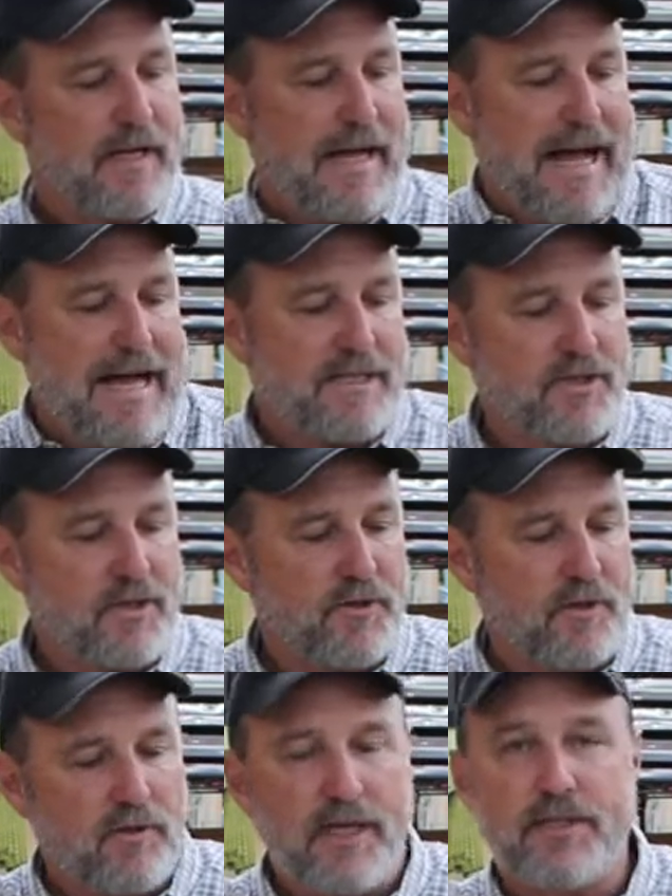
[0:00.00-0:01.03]
I still
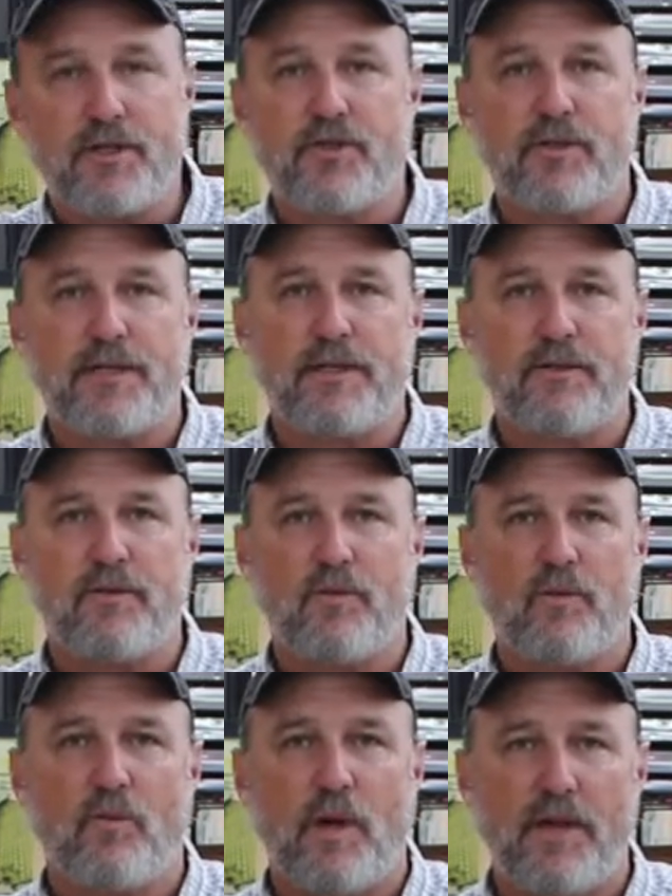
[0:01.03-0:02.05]
don't like to treat
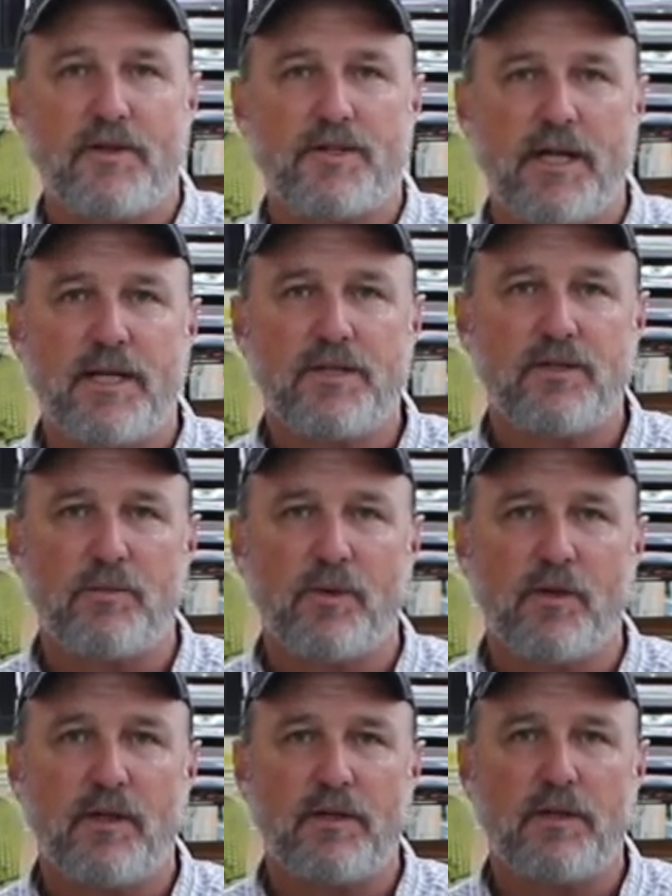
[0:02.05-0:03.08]
while there's a honey
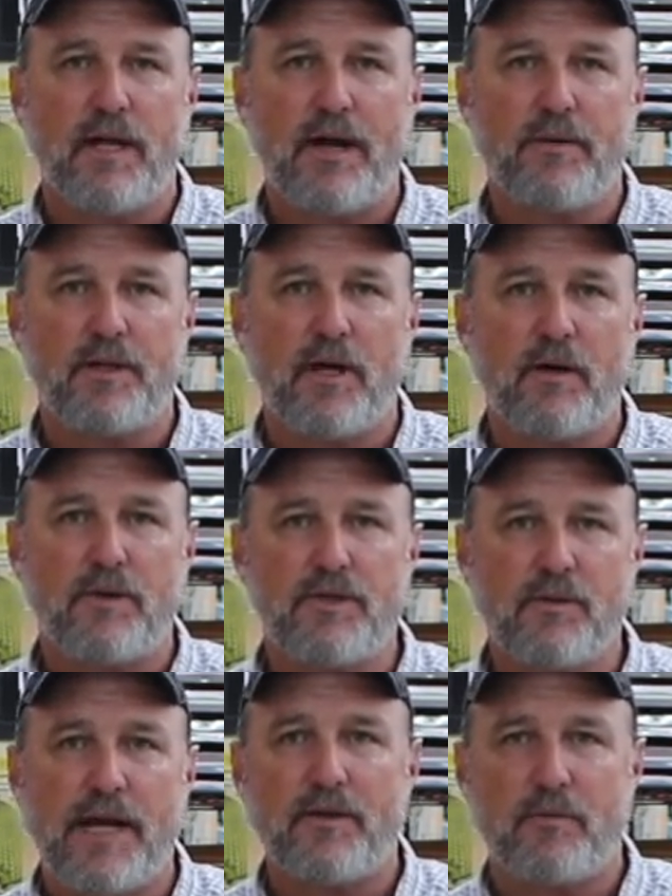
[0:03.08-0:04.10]
super on. I would always
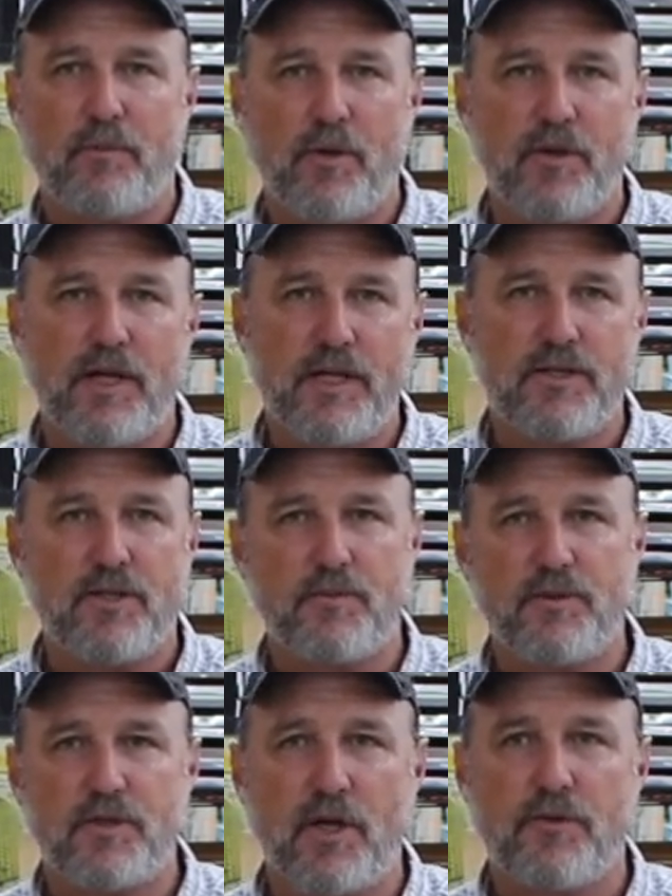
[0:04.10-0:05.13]
rather pull the honey
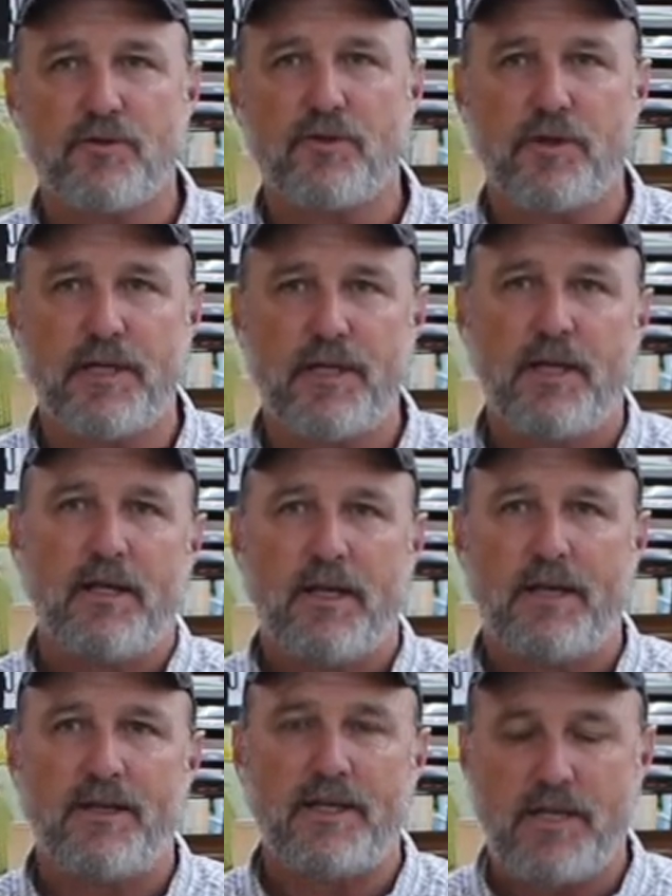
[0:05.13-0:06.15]
supers off, treat,
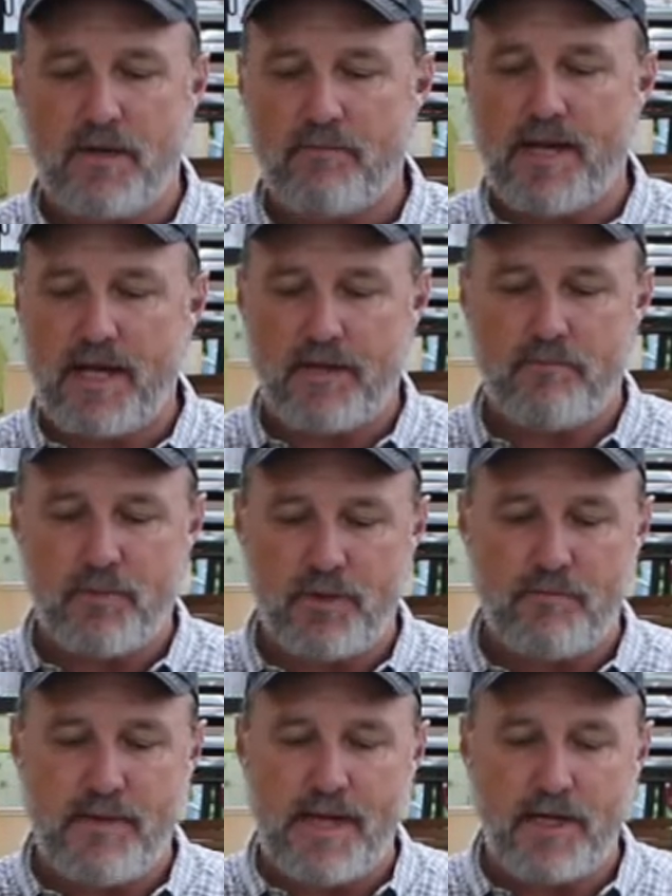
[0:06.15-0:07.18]
and then come back and put
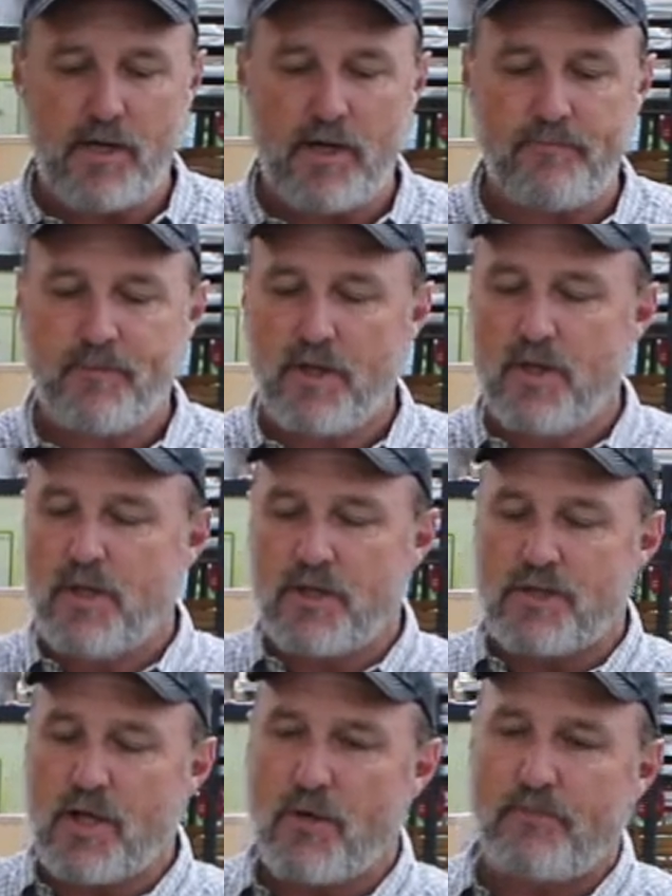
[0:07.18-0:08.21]
them back on.
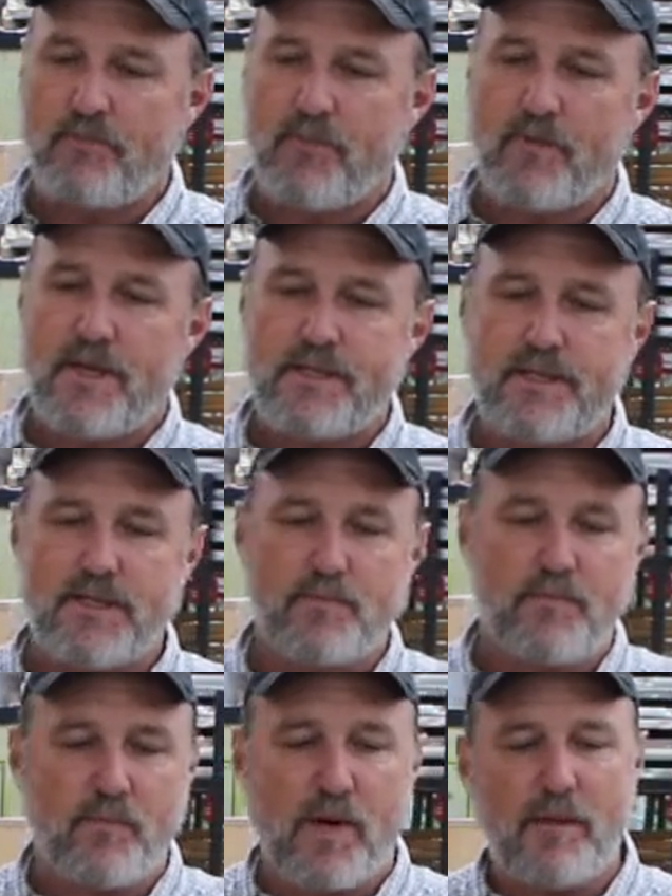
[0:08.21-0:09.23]
So this is
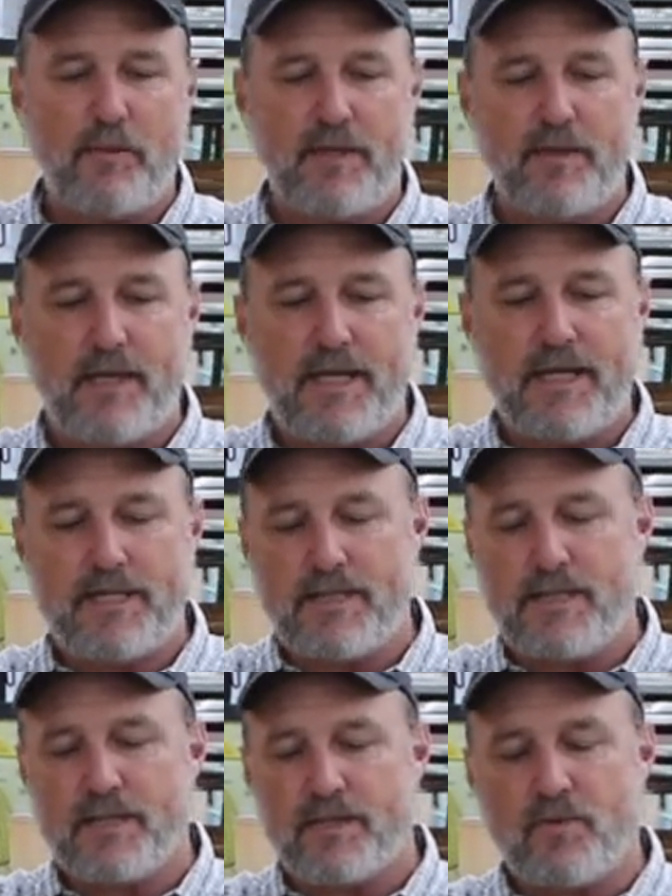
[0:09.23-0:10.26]
probably the
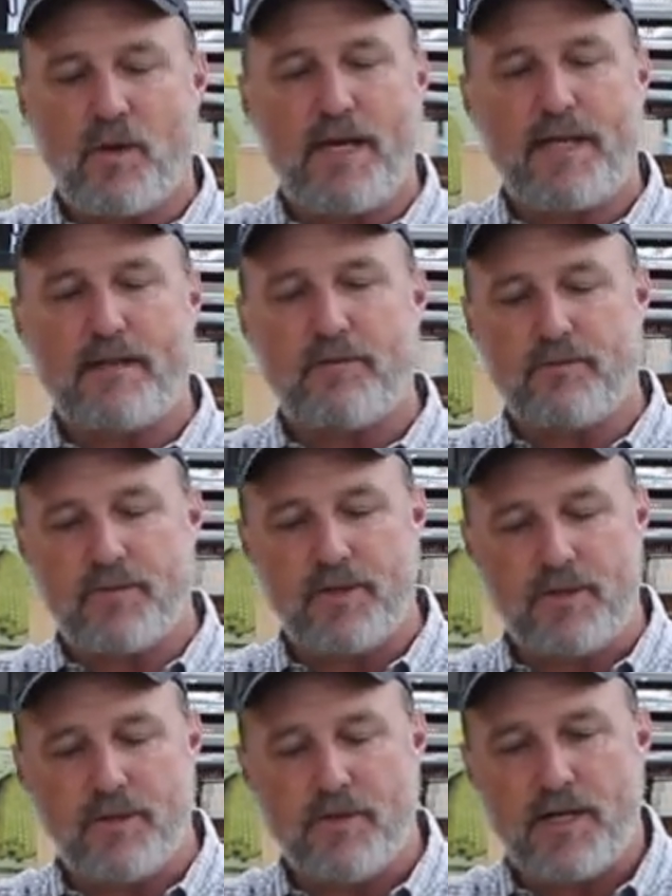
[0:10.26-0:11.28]
easiest way to
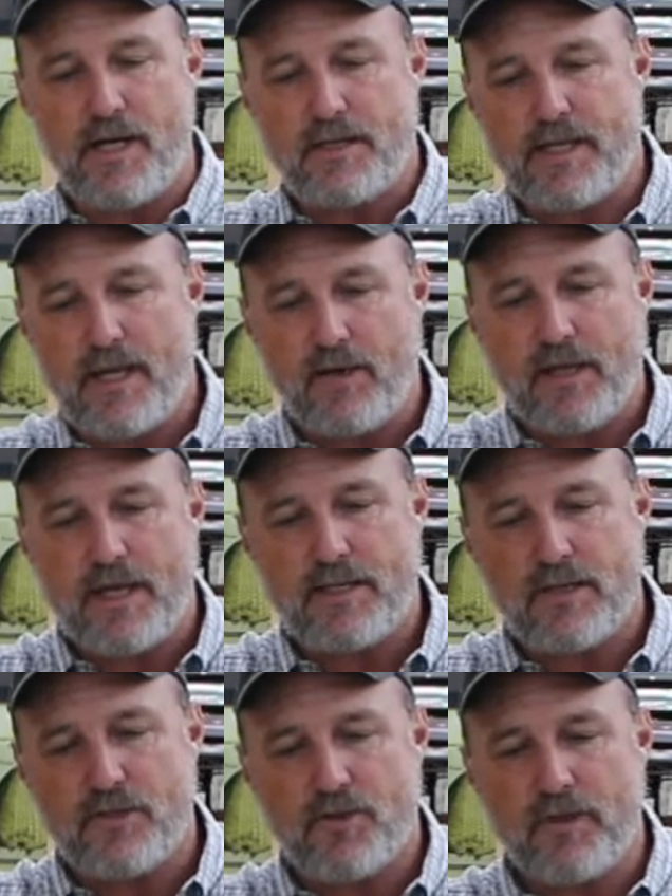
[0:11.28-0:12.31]
do an oxalic
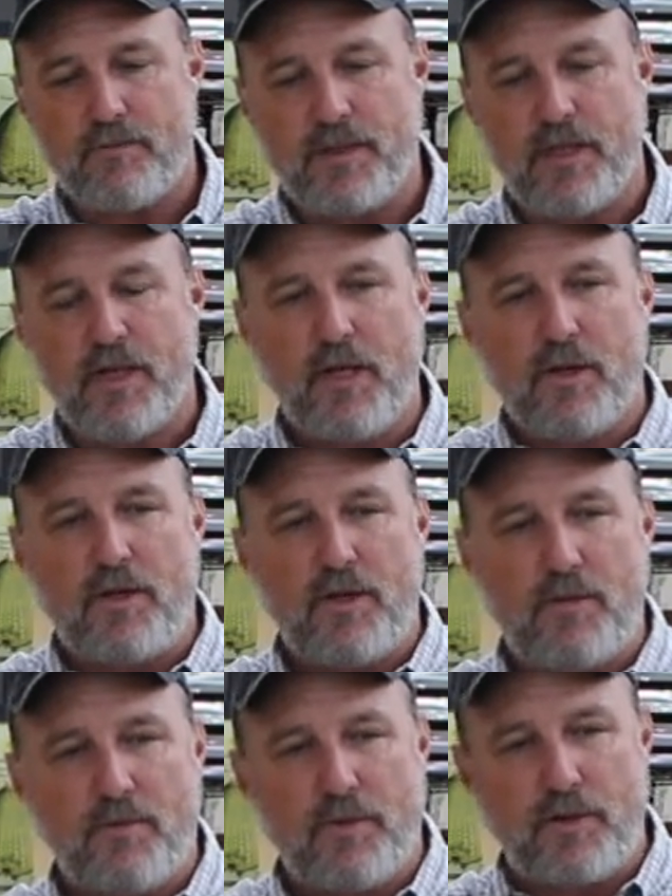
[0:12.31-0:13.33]
acid treatment.
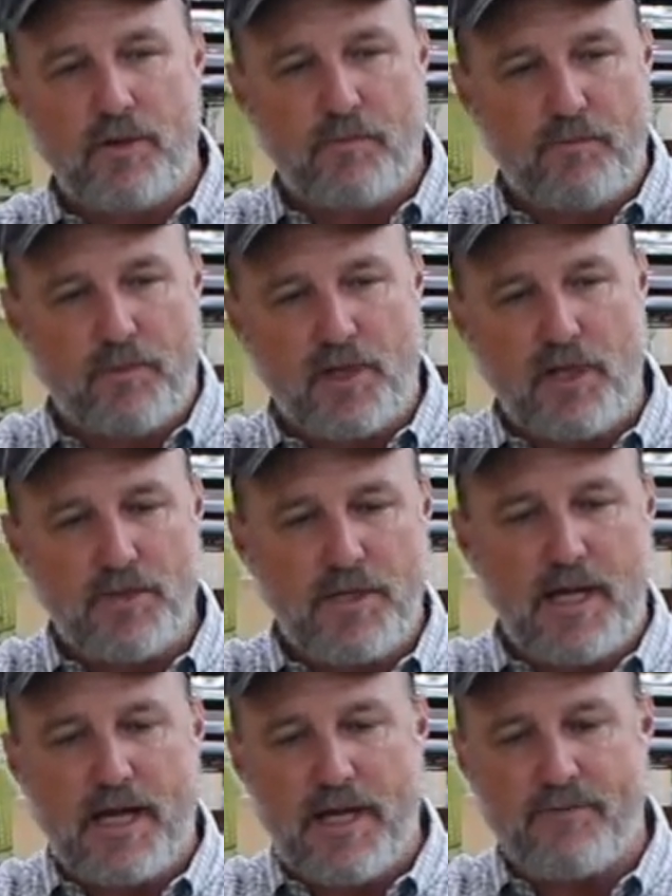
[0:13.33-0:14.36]
You close the
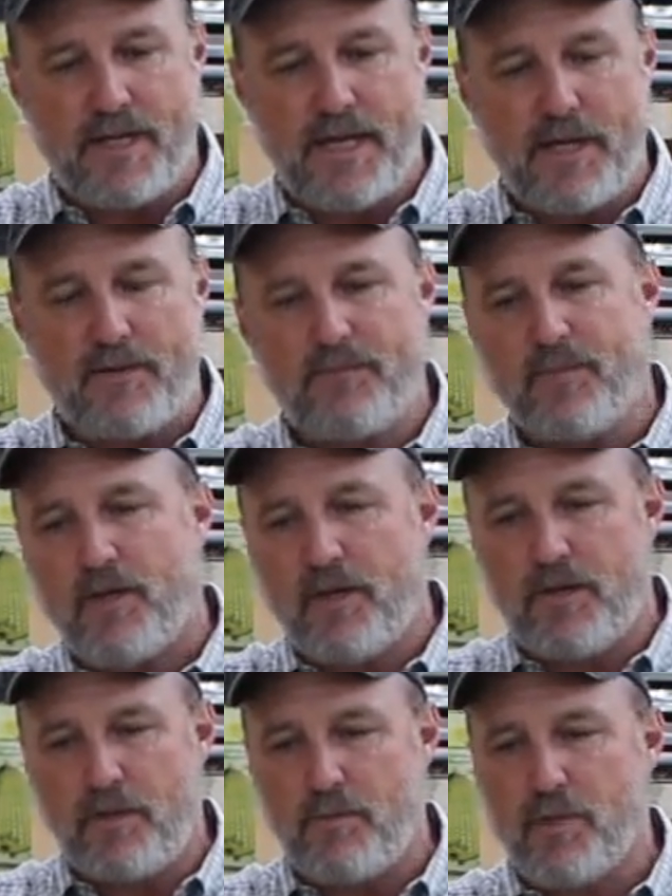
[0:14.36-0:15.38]
hive down.
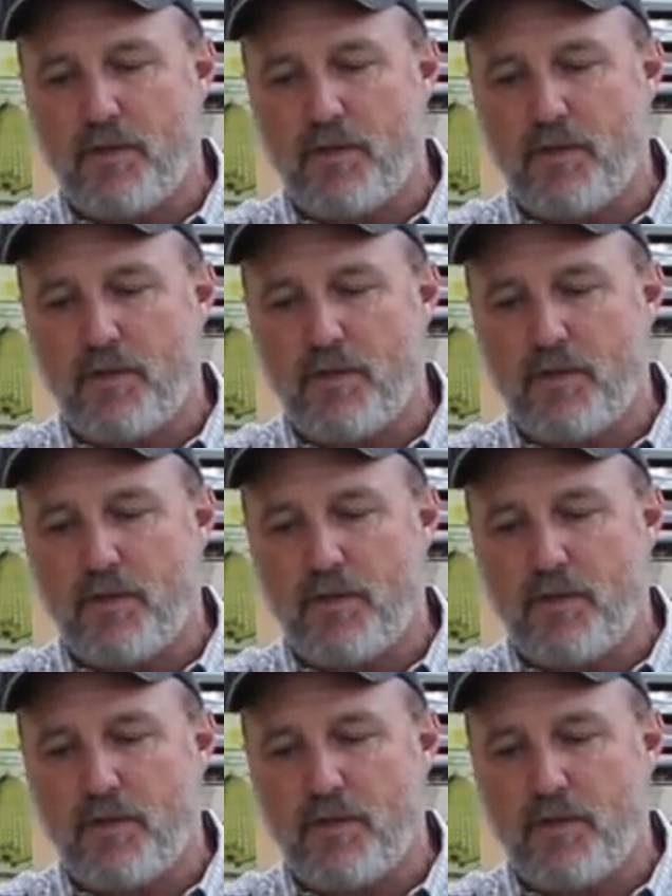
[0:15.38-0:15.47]
You